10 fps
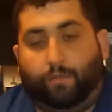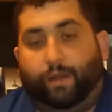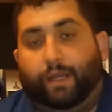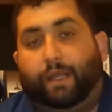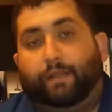But
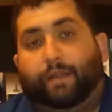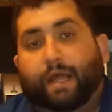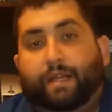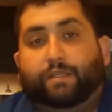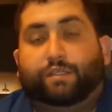again,
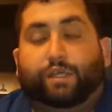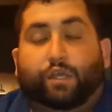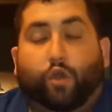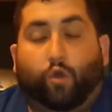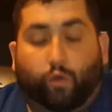that is
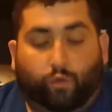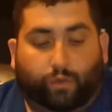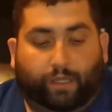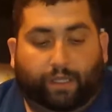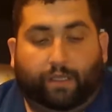the
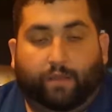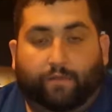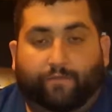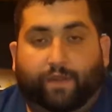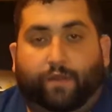only
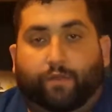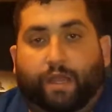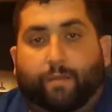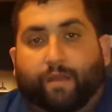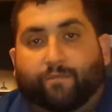video
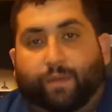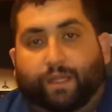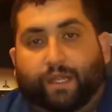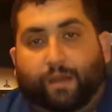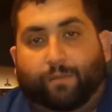game I've
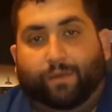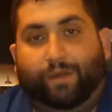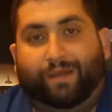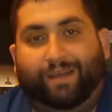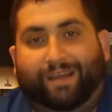picked up
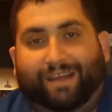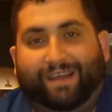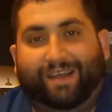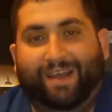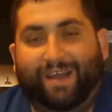
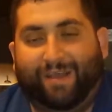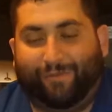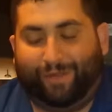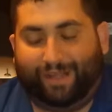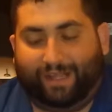
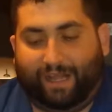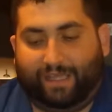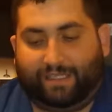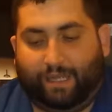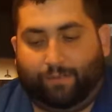within the
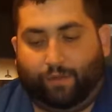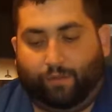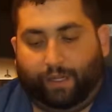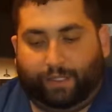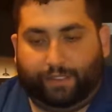last couple of
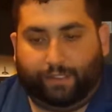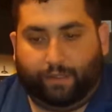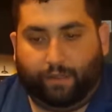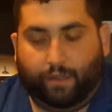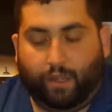weeks.
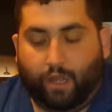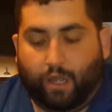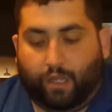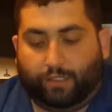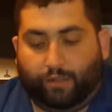
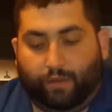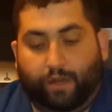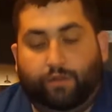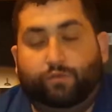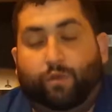So
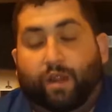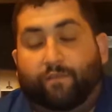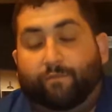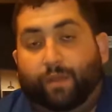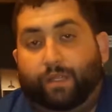here's what
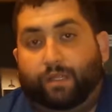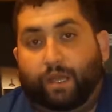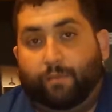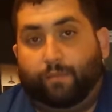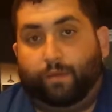I've picked
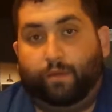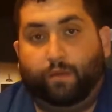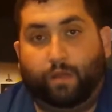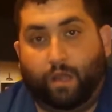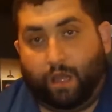up.
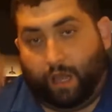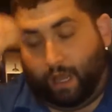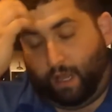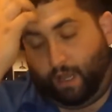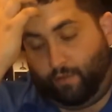
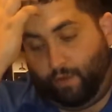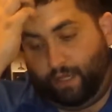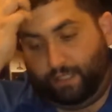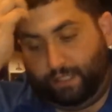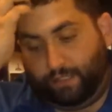
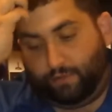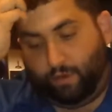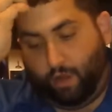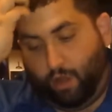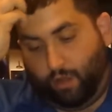Otherwise, these are
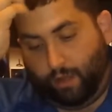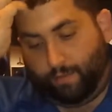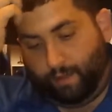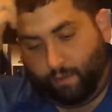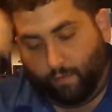all
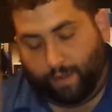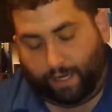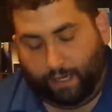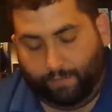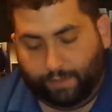Amiibo
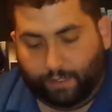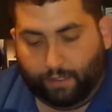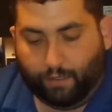pickups.